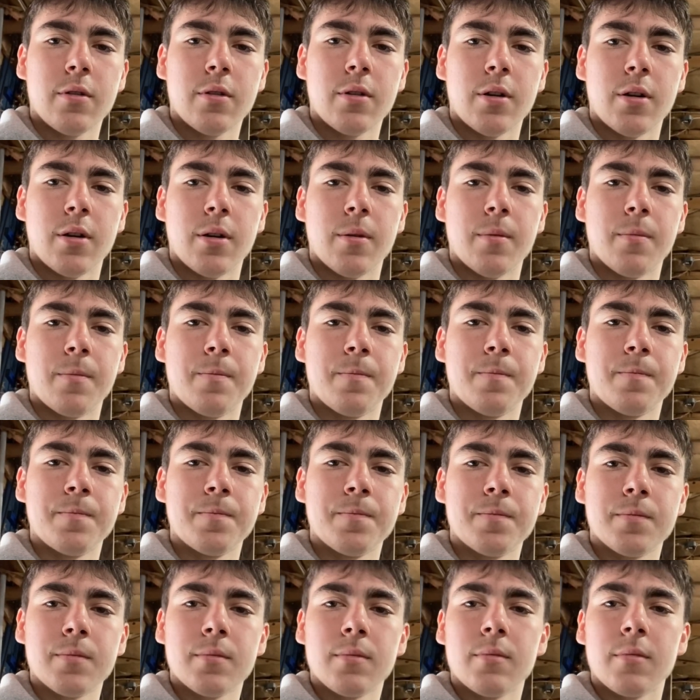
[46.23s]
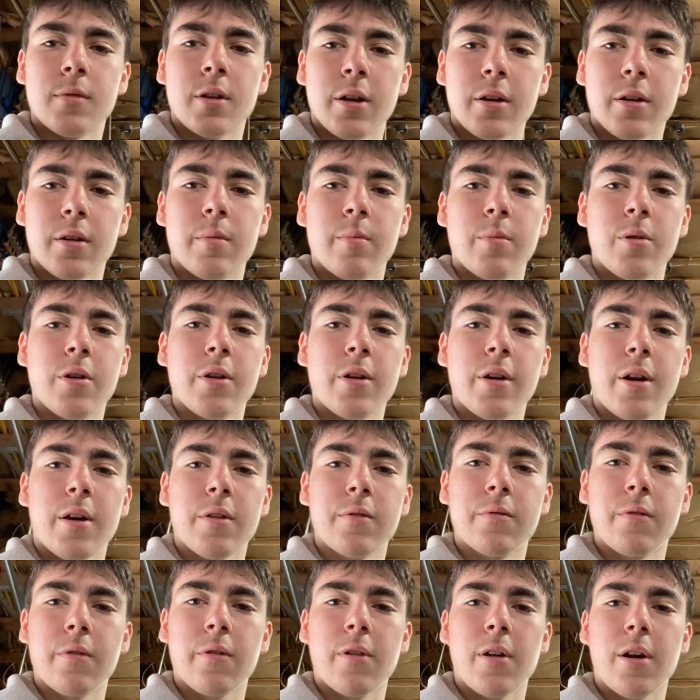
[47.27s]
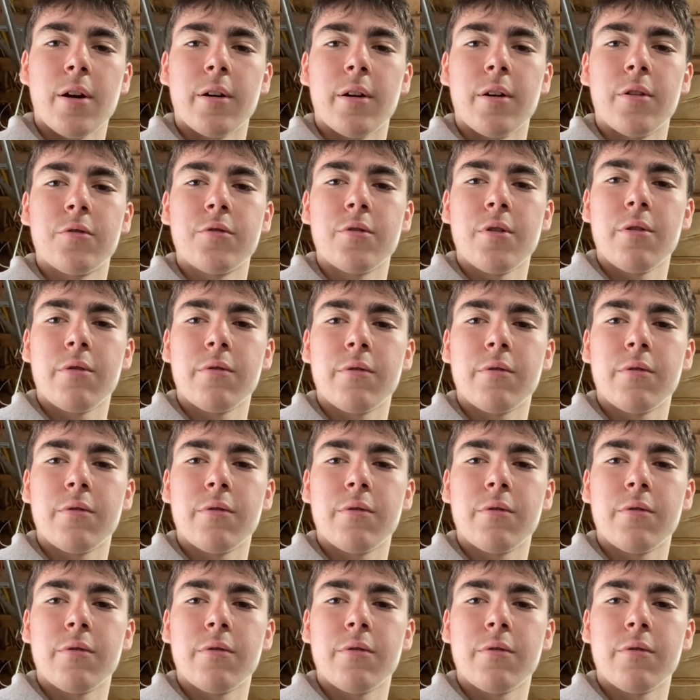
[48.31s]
Not going to bore you guys with a long intro,